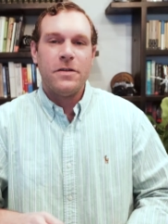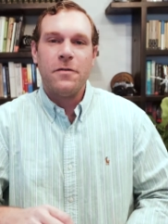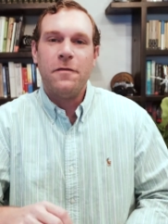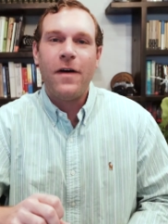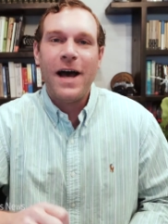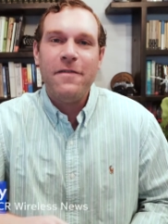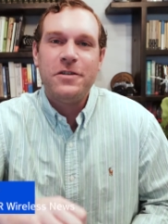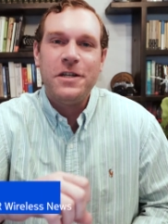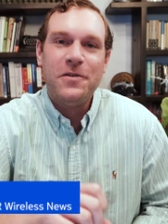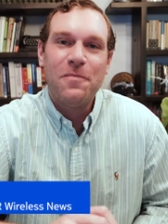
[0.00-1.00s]
So
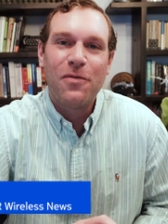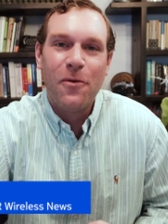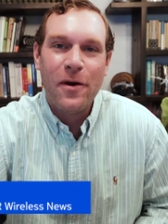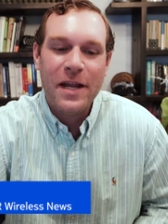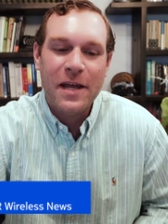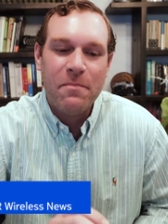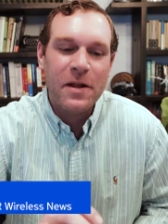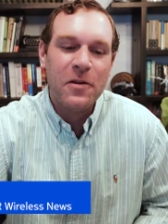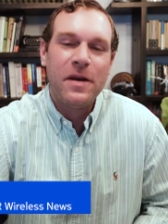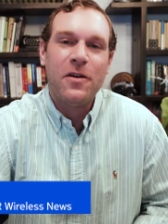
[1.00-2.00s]
5G deployed in
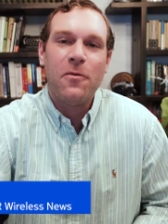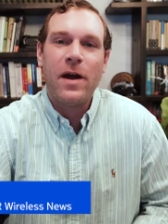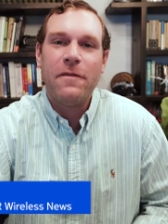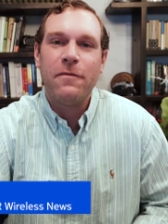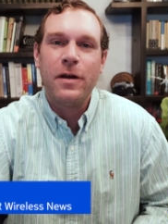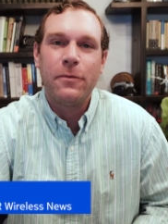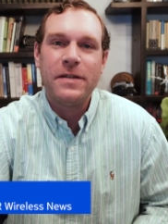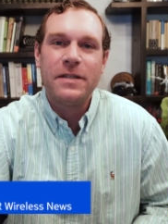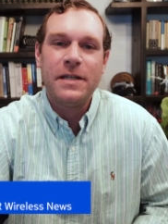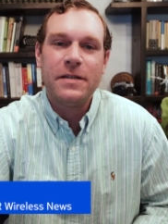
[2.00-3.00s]
millimeter wave
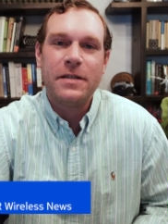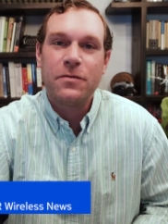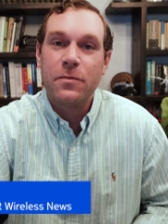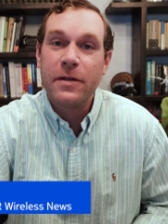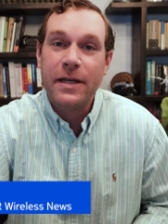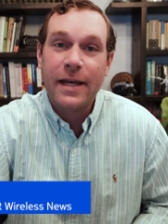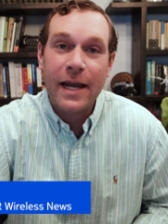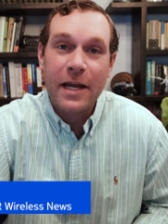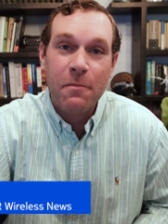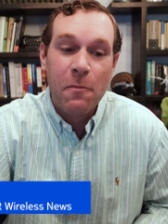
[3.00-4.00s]
frequencies is really
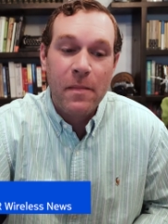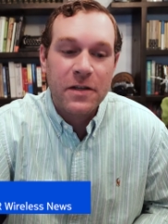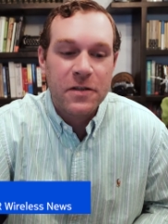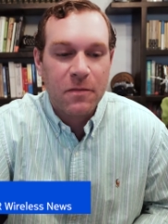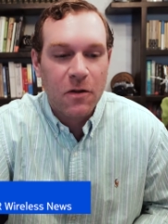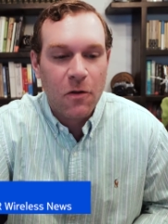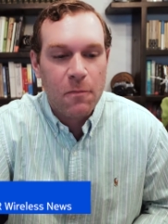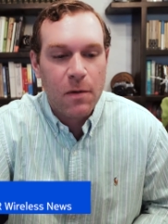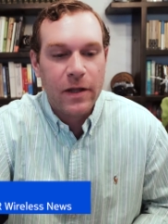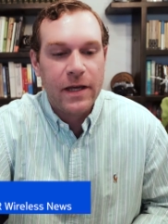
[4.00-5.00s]
gaining momentum
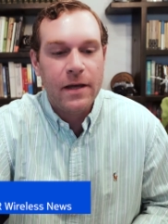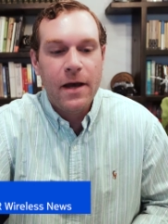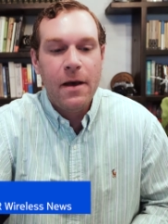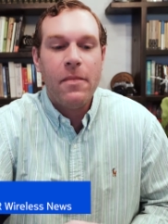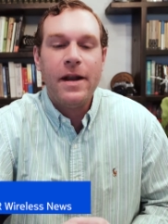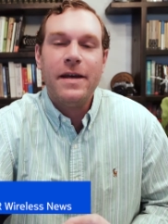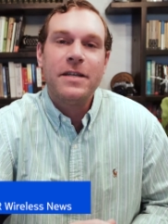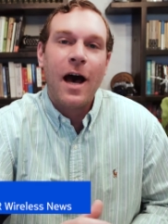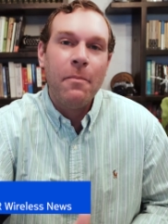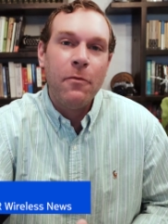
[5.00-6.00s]
globally. But
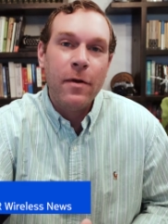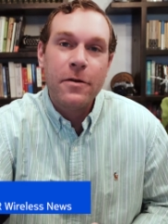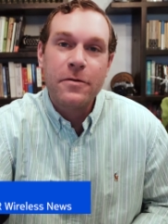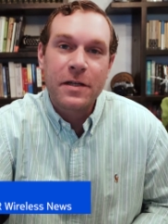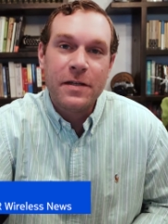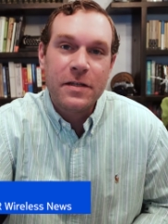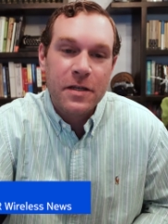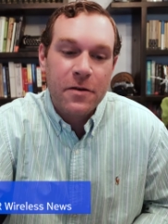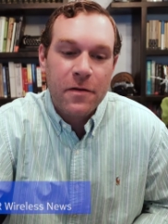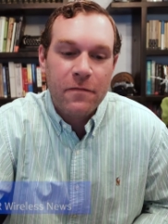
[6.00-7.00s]
as operators
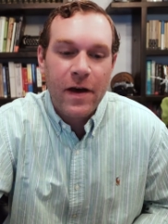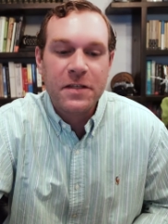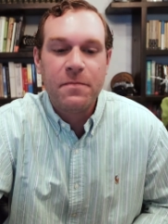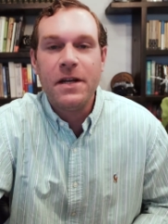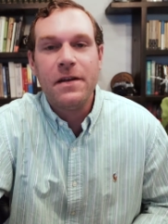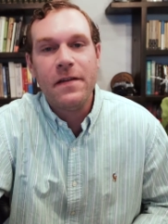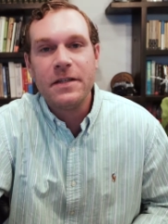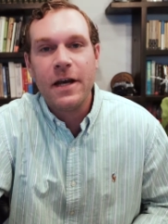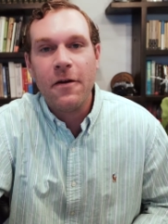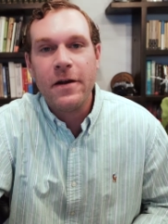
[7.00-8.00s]
consider investment in
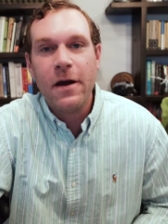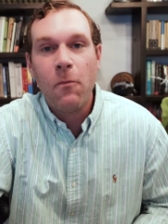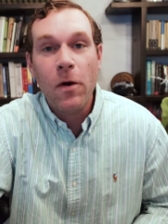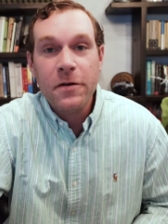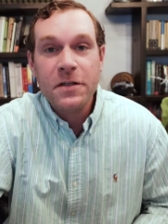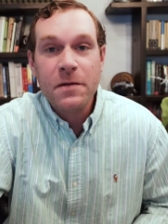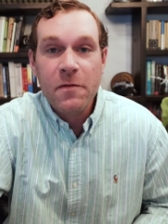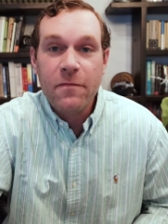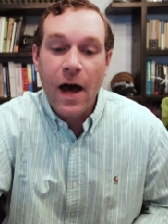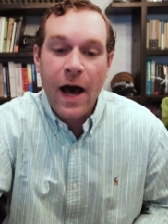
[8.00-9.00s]
this area, what are
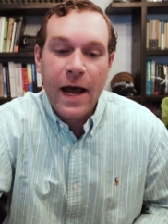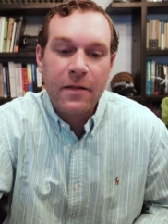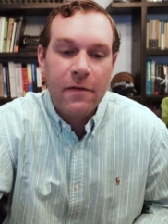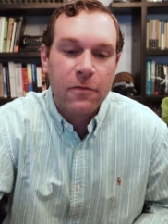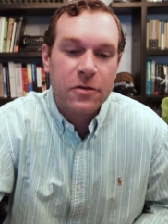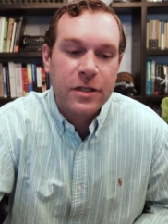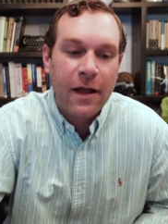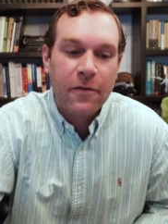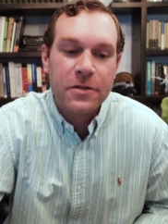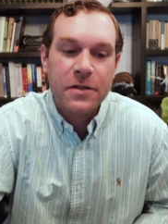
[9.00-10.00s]
some of the high level
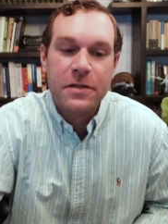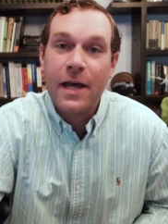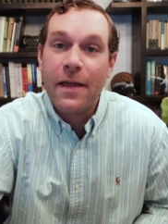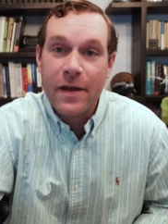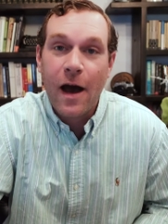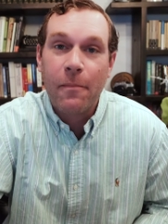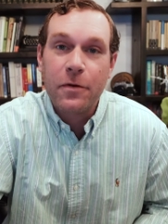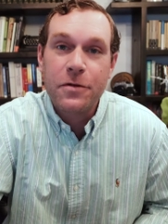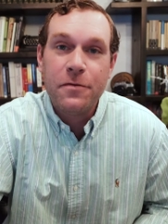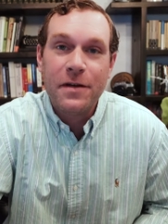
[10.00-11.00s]
challenges and the
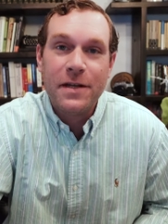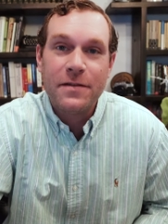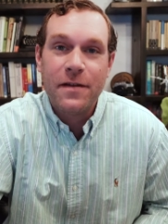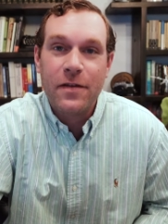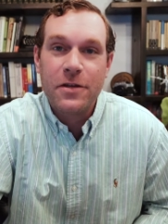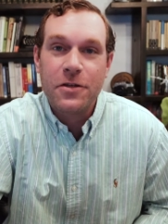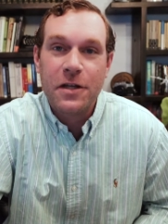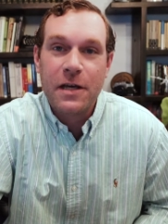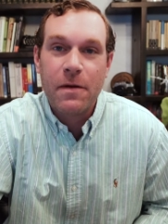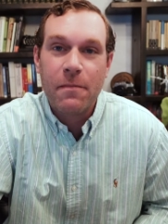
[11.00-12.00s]
opportunities that they
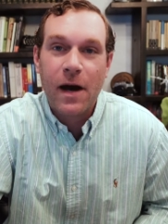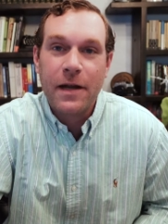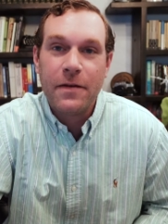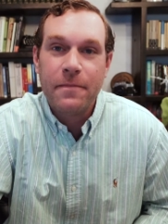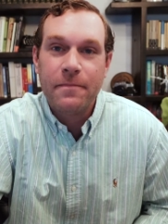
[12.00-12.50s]
should keep in mind?